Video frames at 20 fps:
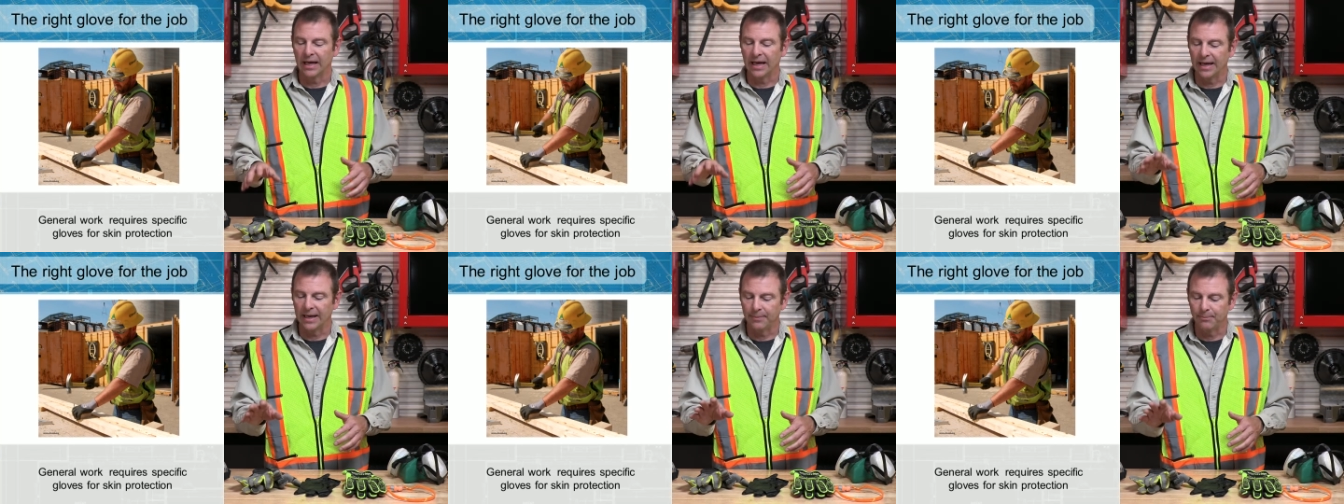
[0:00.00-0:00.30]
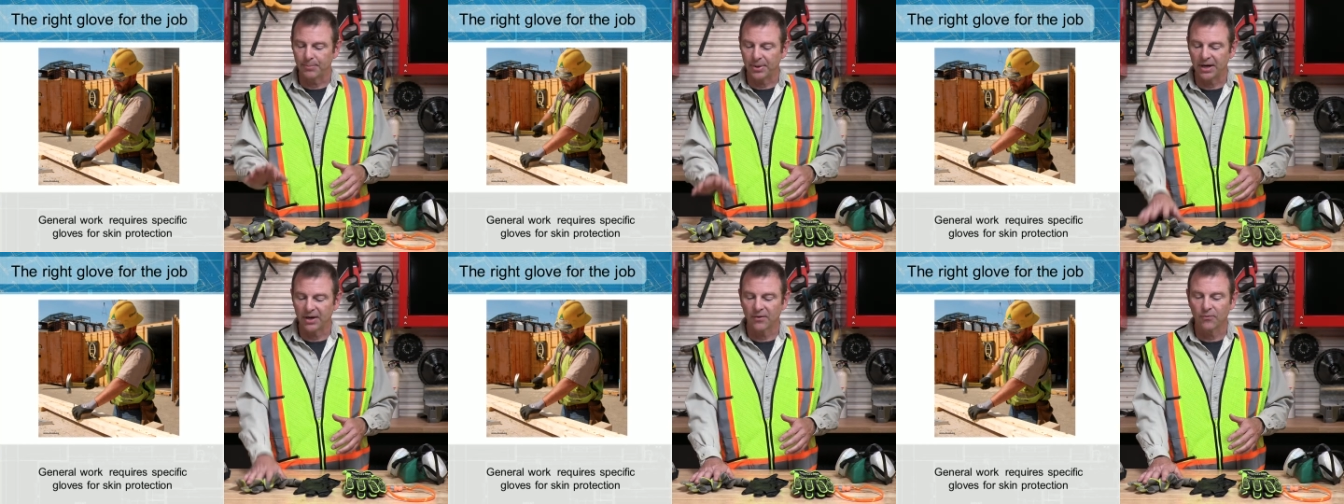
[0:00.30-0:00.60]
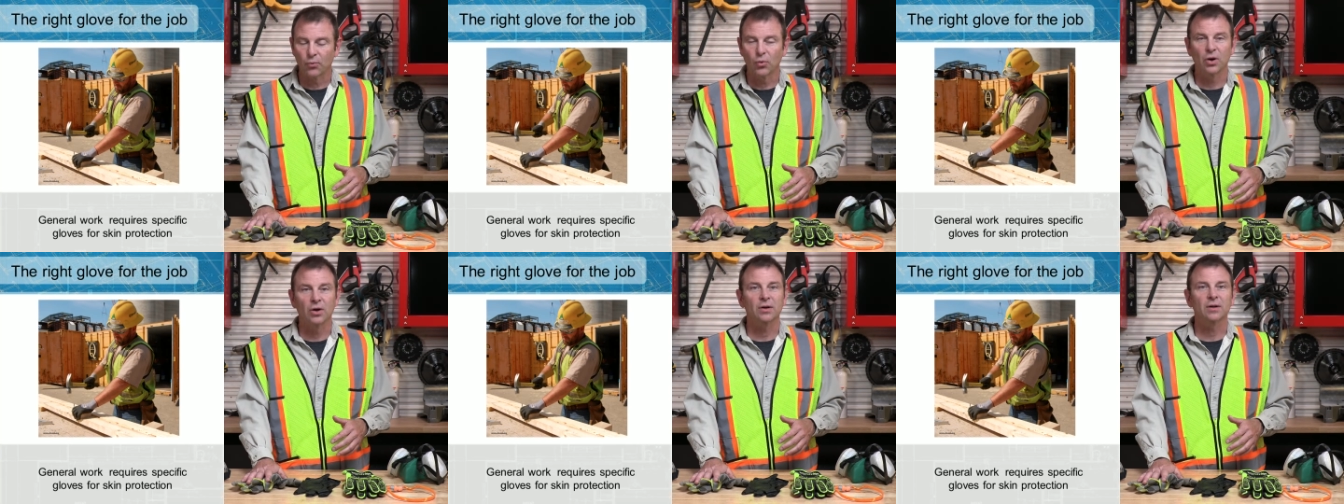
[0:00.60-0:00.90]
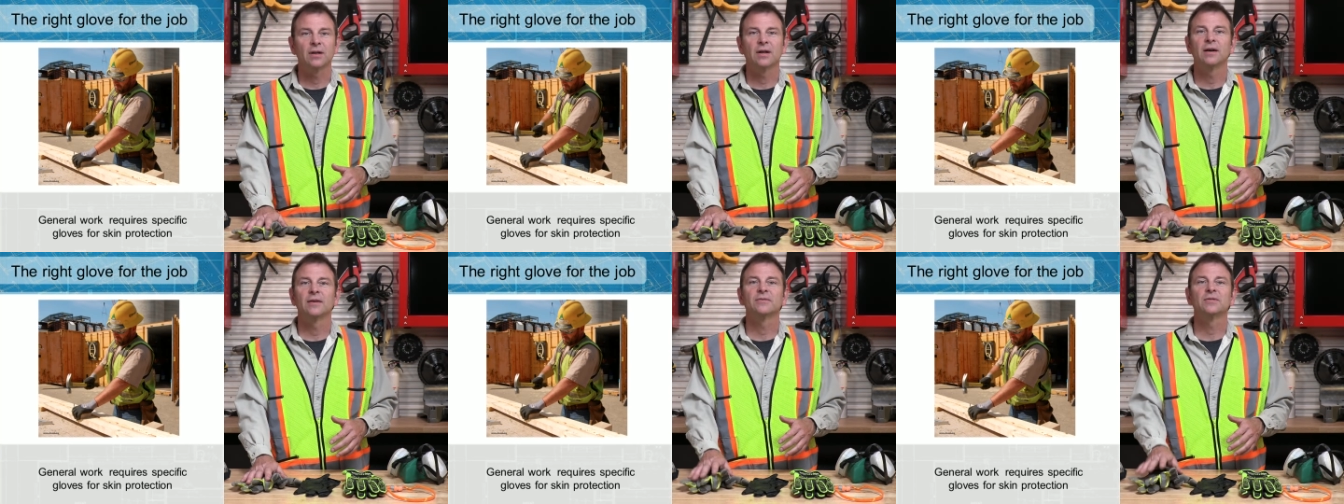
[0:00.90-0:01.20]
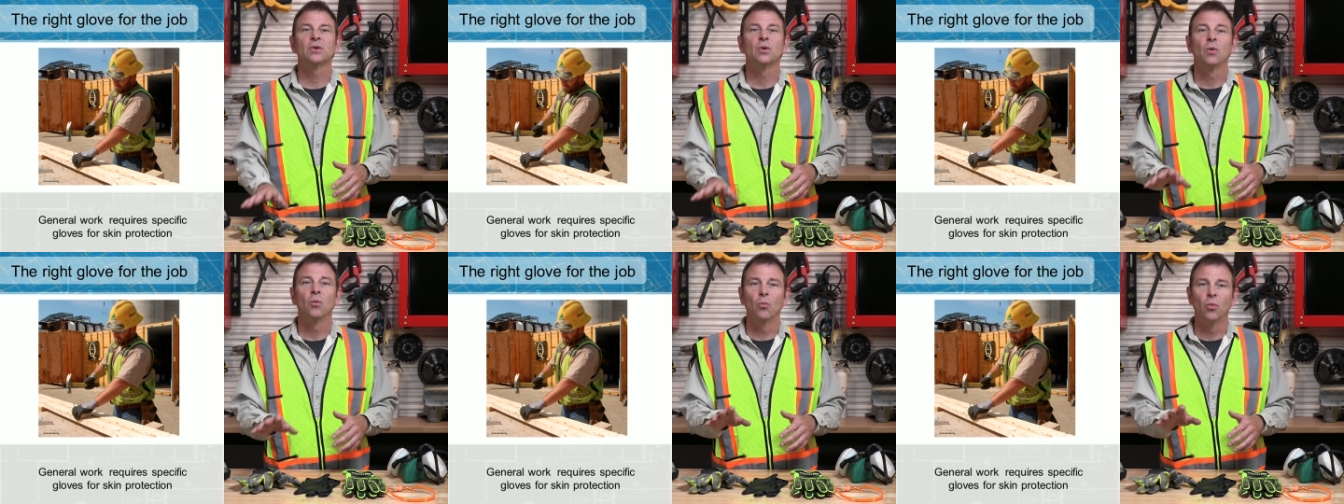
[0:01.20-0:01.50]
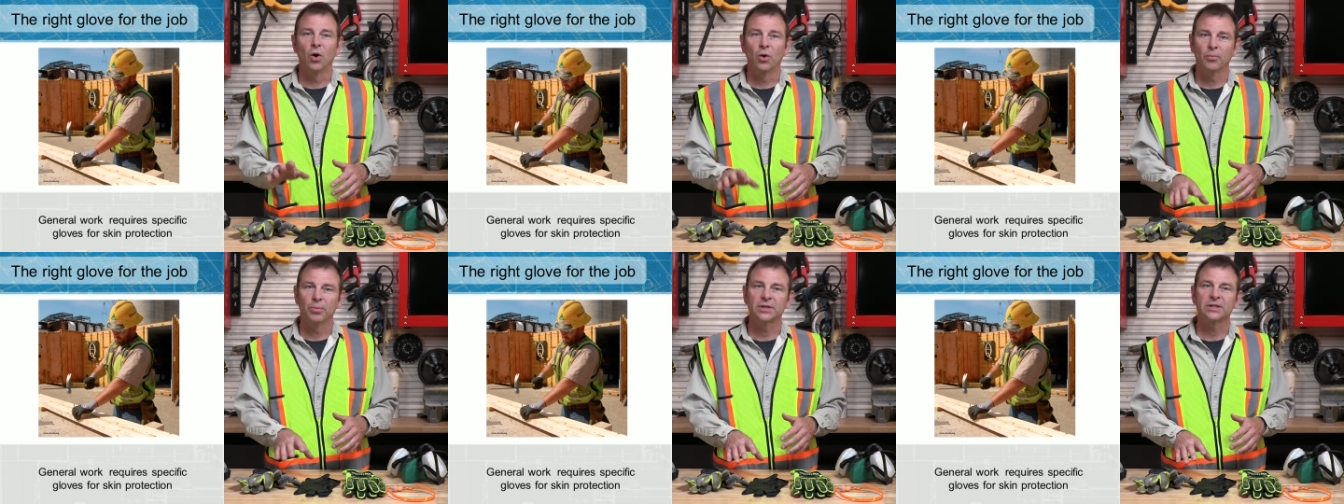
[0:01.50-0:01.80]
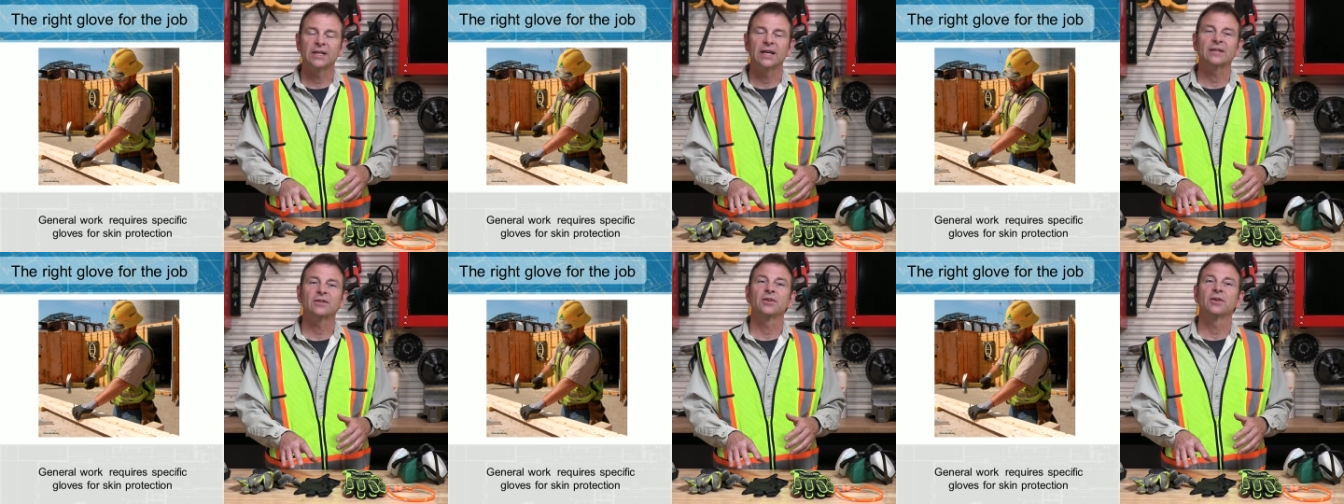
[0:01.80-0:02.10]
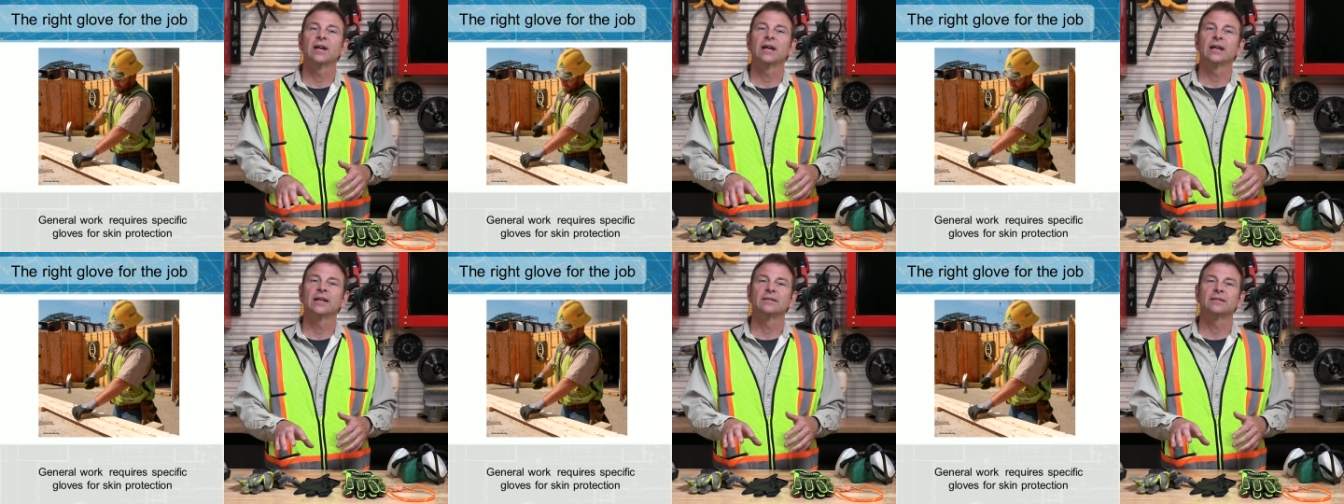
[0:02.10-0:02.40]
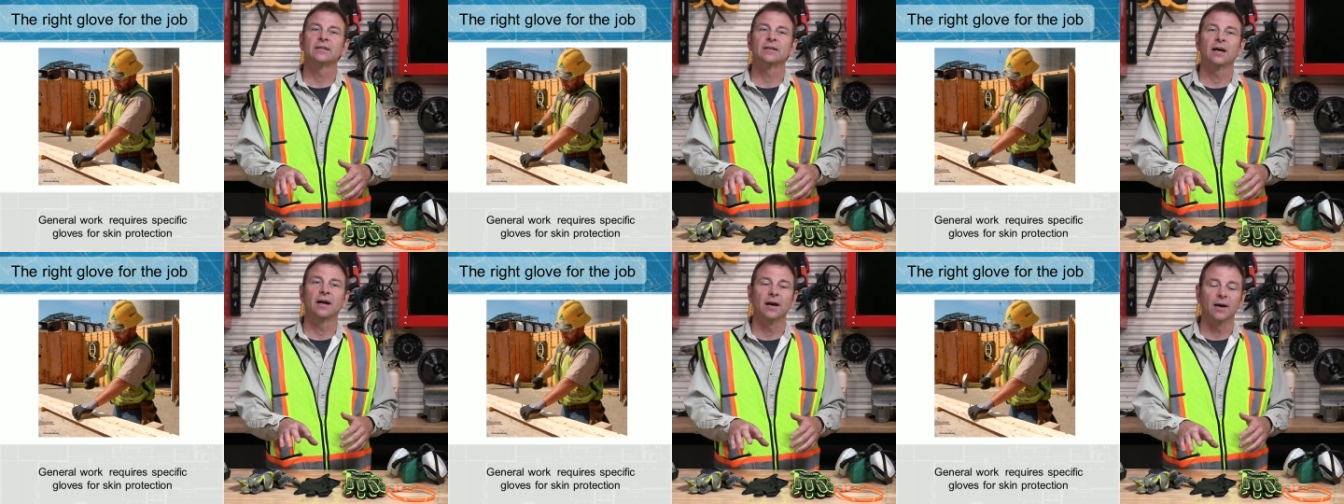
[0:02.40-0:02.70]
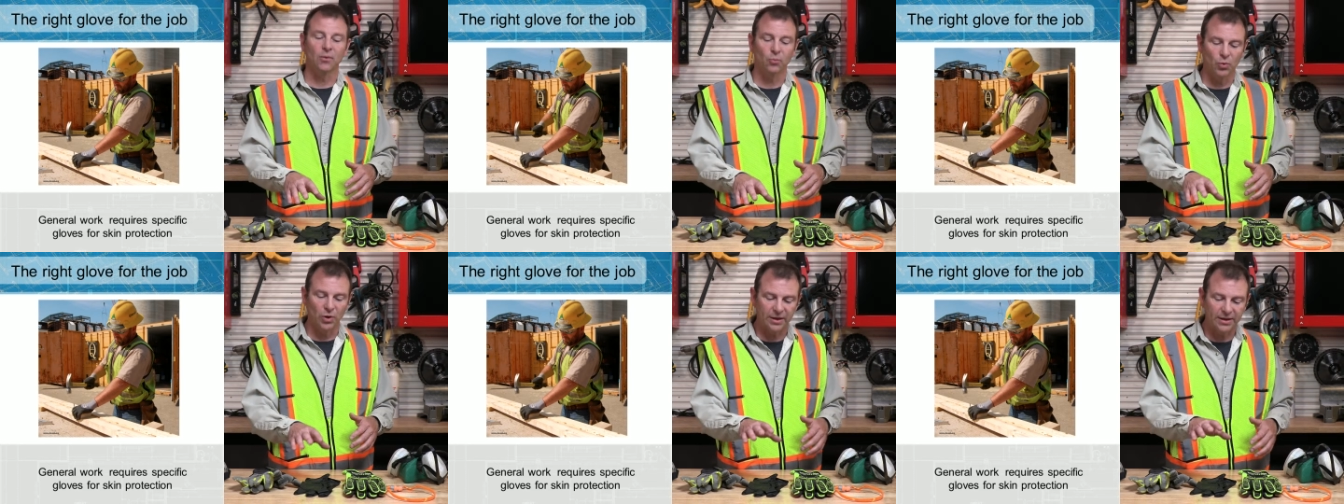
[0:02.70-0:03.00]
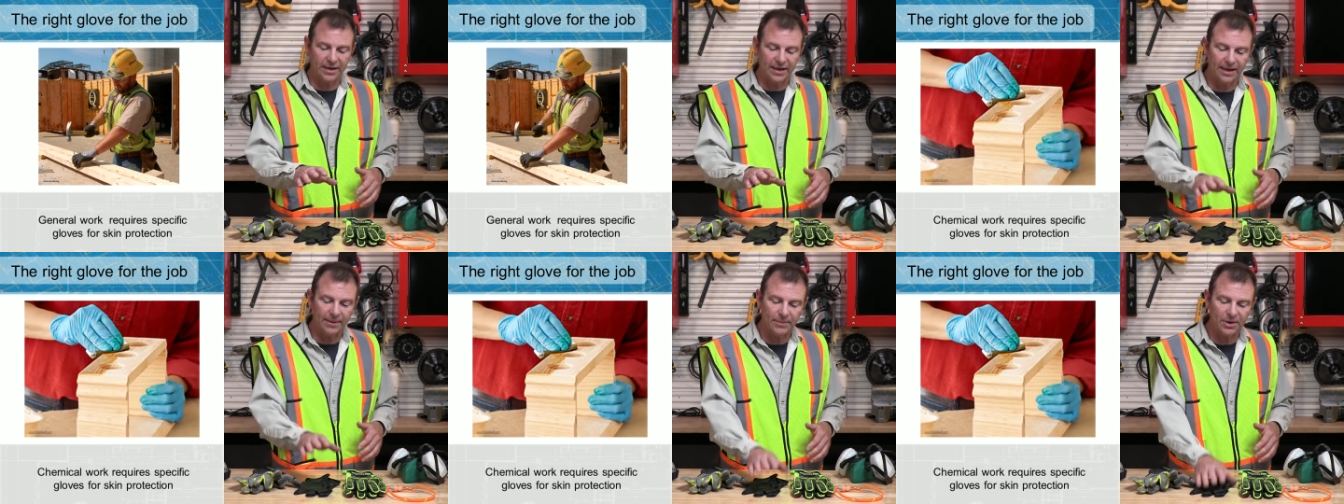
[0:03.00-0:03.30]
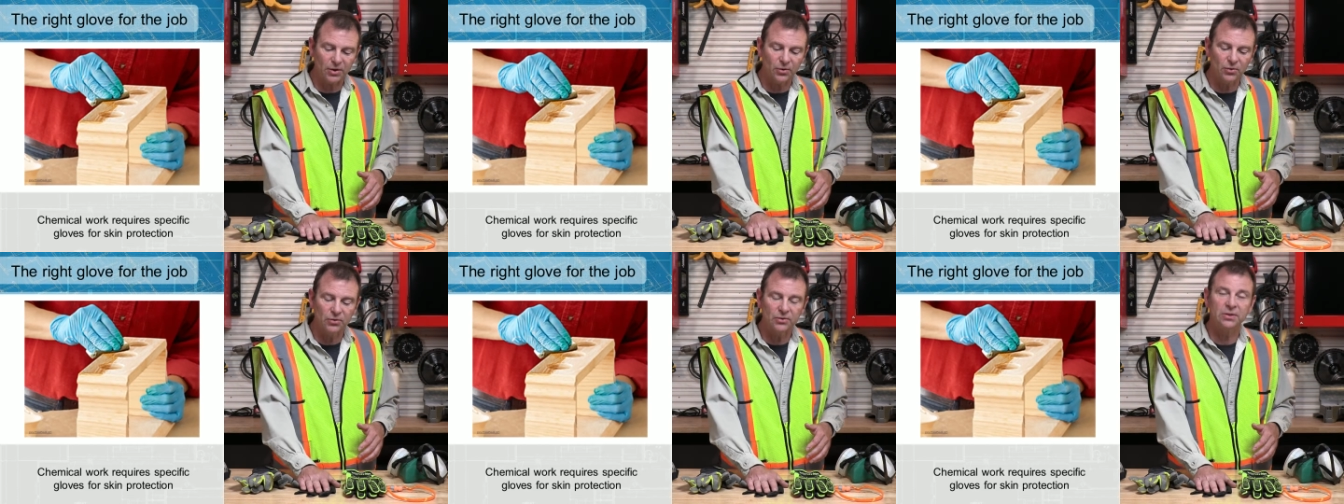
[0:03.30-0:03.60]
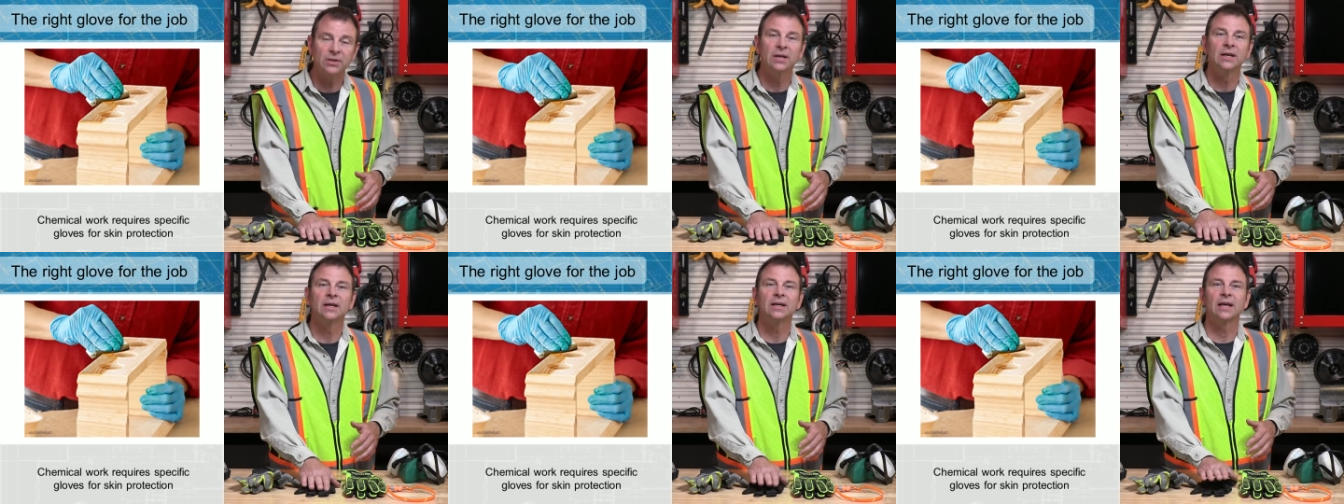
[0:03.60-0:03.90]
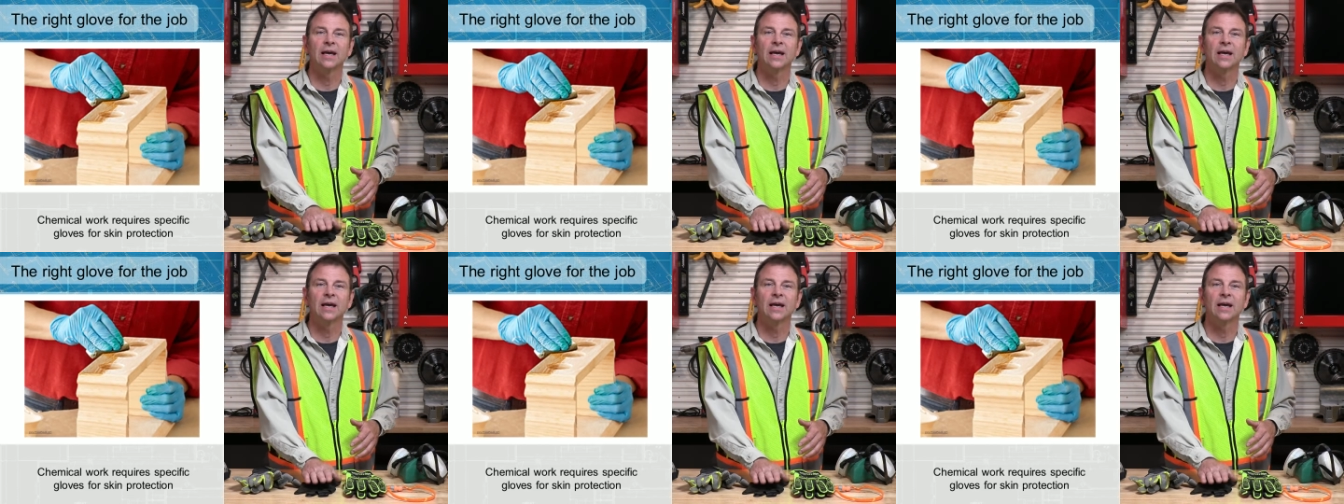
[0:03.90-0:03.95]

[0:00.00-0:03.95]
A pair of work gloves won't protect your hands with chemicals.